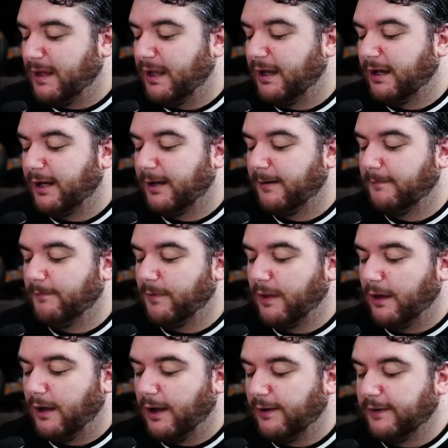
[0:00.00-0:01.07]

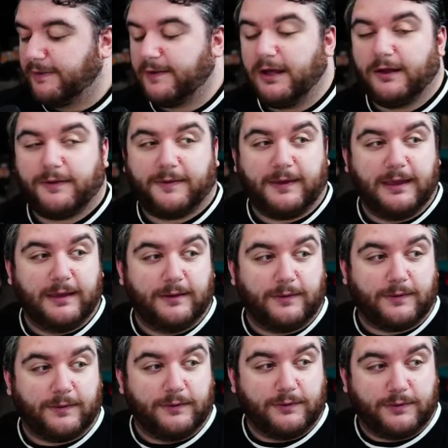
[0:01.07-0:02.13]
All this costs
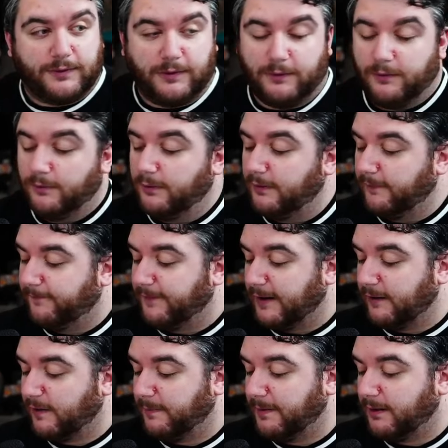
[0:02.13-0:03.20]
is 2
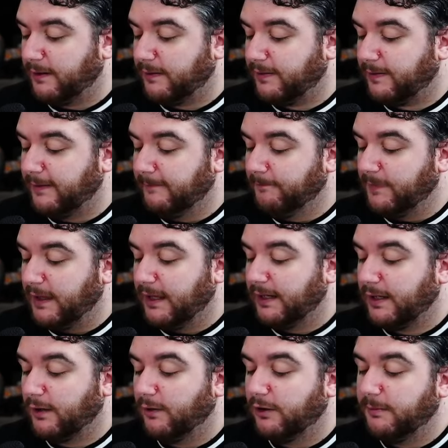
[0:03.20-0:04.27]
Fire Spirits and
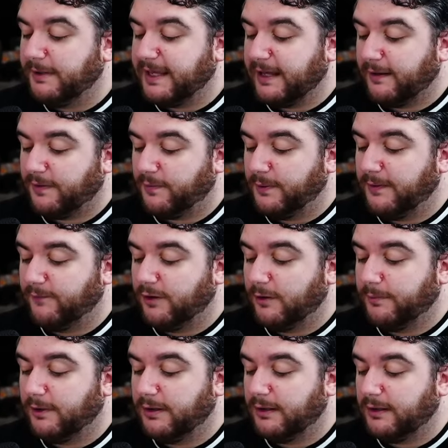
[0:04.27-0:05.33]
it can only be cast whenever your
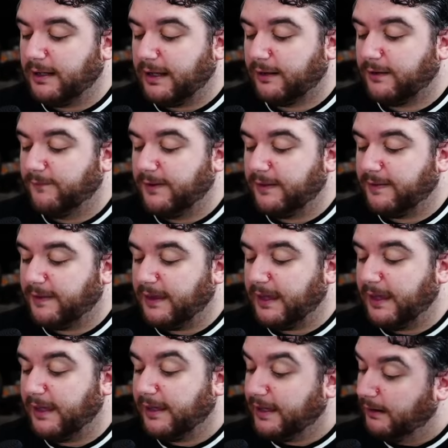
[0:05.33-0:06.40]
opponent activates
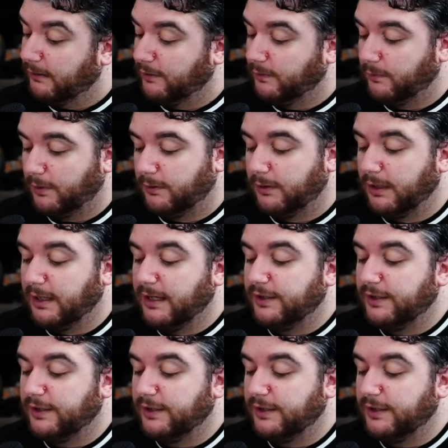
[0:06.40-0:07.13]
a counter rune.